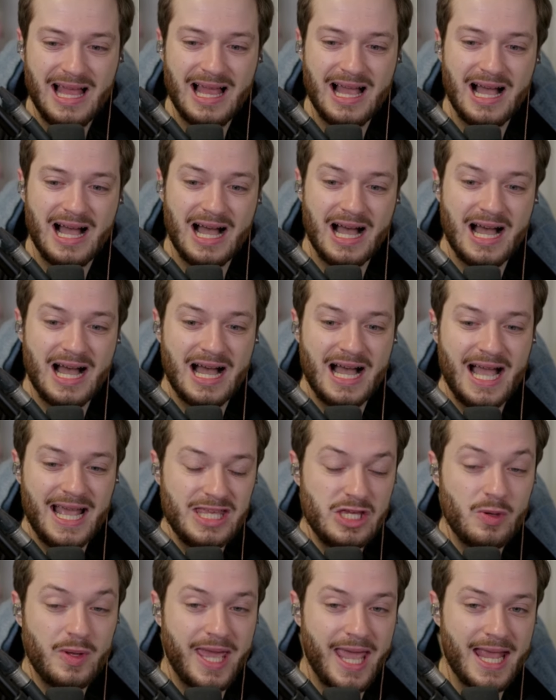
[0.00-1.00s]
Uh,
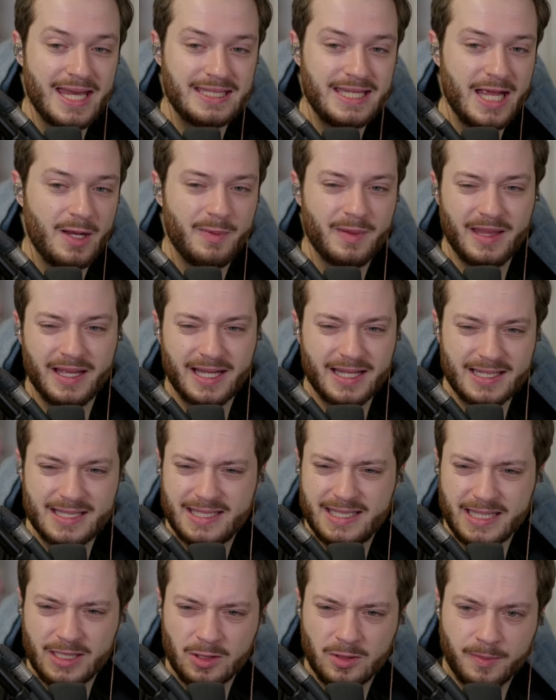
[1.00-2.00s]
you can't take with like a
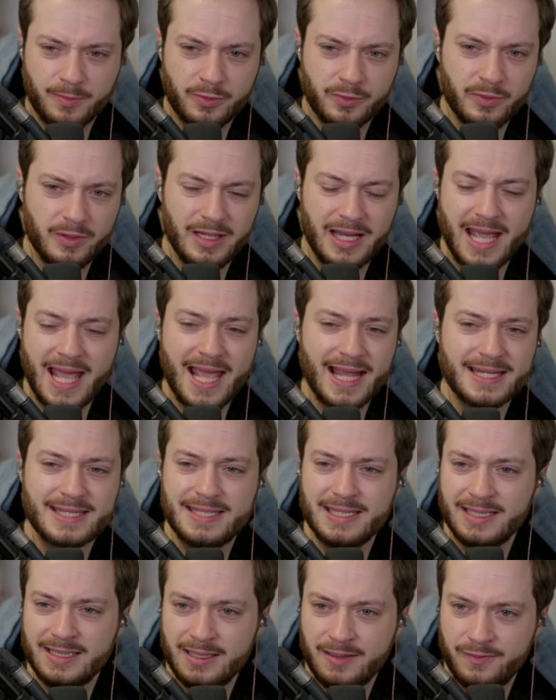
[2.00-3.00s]
single Brute and a
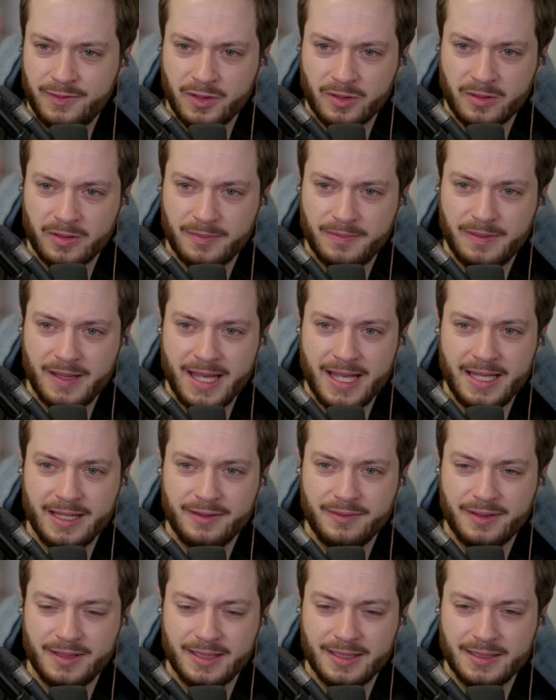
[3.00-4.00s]
Hexen if you're
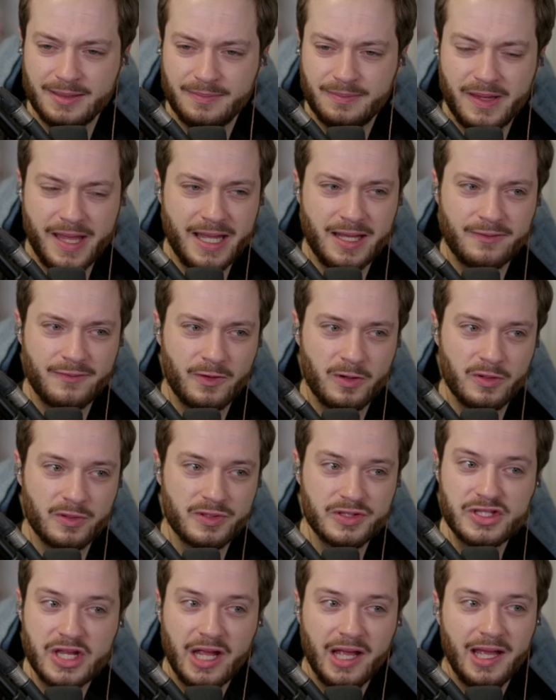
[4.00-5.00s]
playing uh, playing
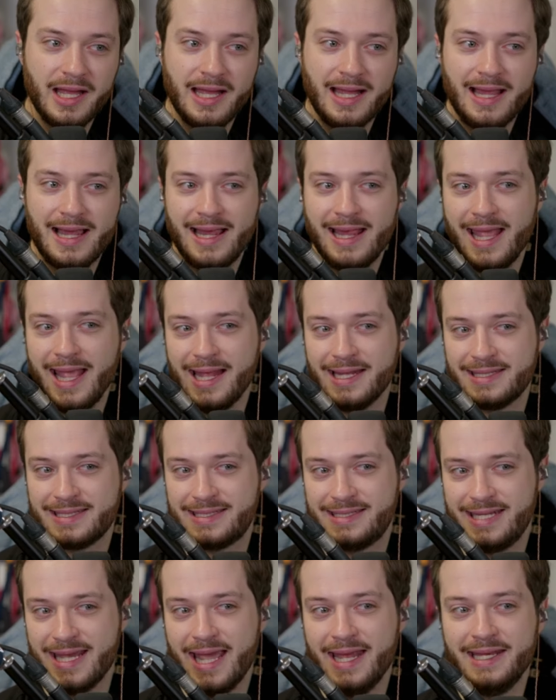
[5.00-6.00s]
Infernals. It's
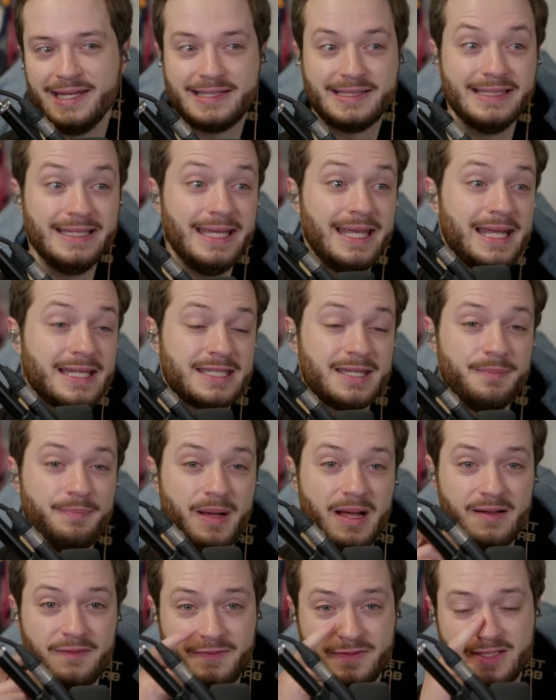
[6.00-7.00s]
technically, it's a
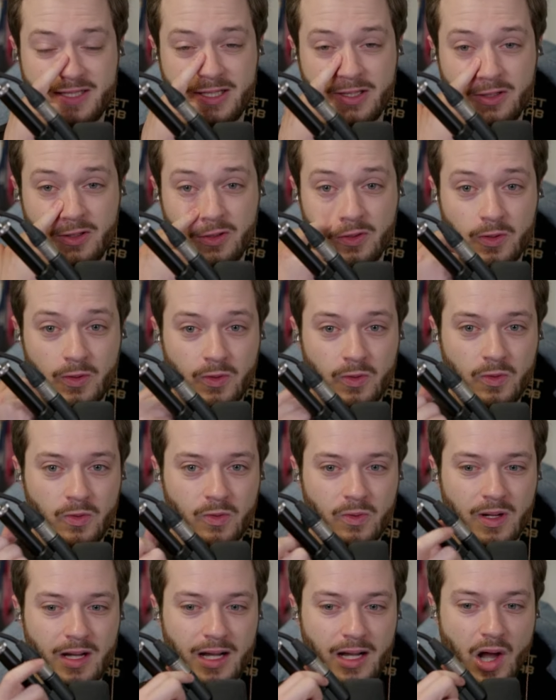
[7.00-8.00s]
buff
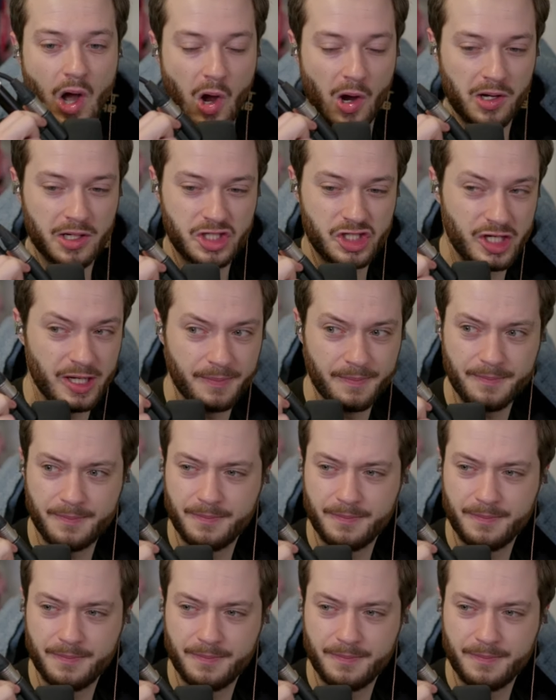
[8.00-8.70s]
to uh, Arc Ship